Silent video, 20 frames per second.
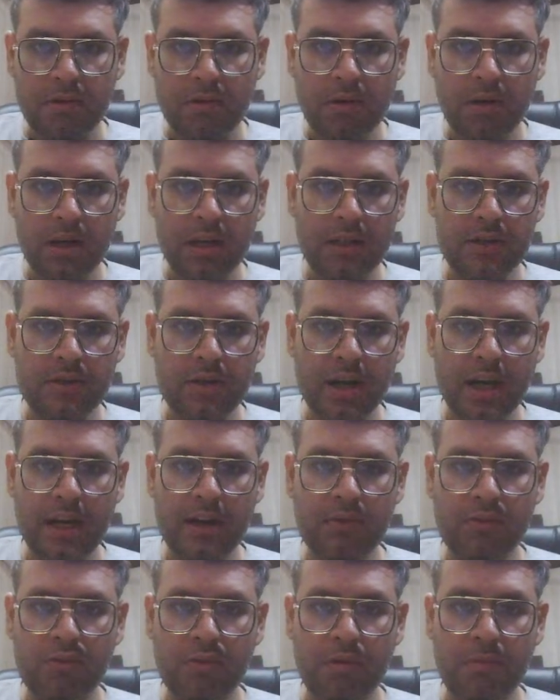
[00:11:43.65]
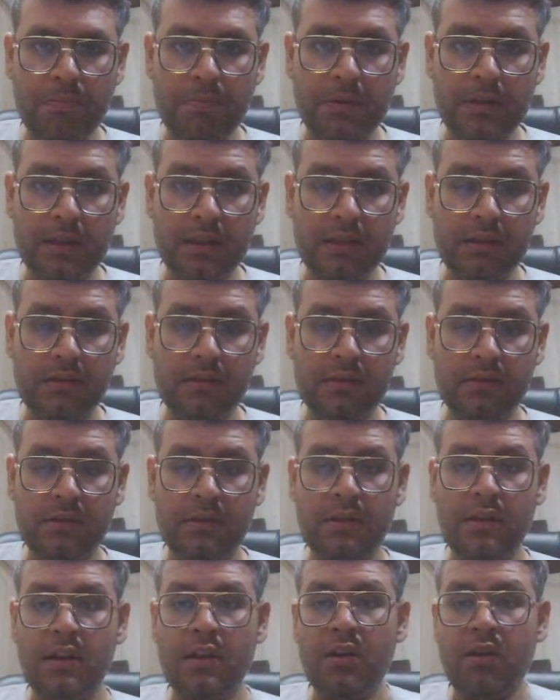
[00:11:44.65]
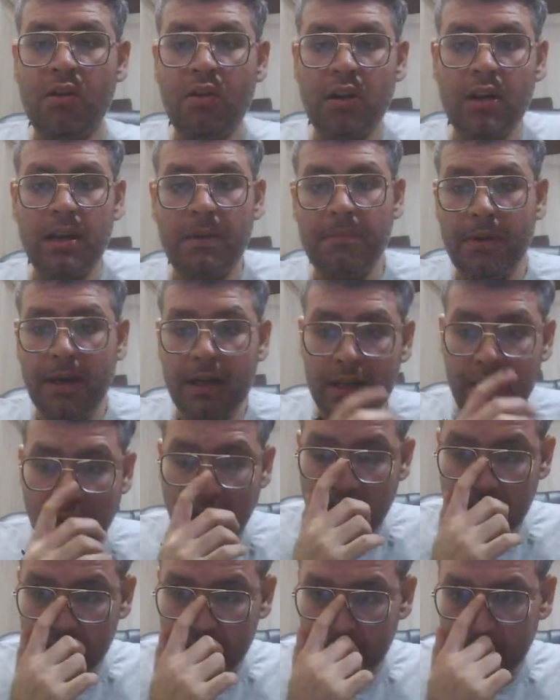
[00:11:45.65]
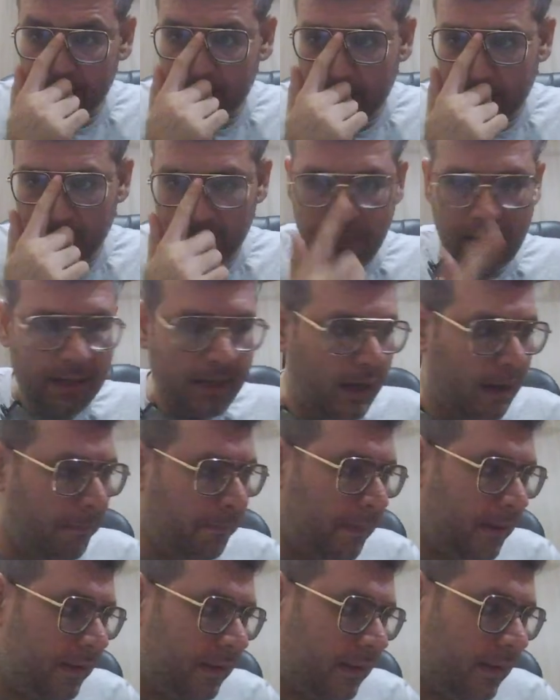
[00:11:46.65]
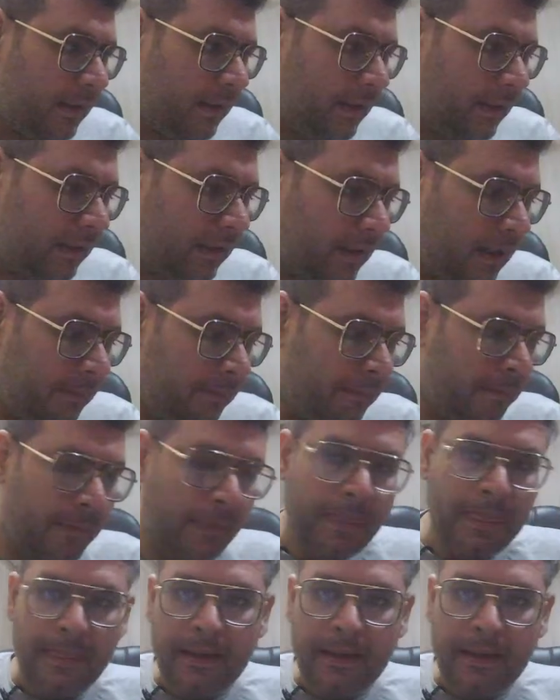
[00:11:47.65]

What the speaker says: Okay, trying to open this. Okay, but at this game, what happens in this game?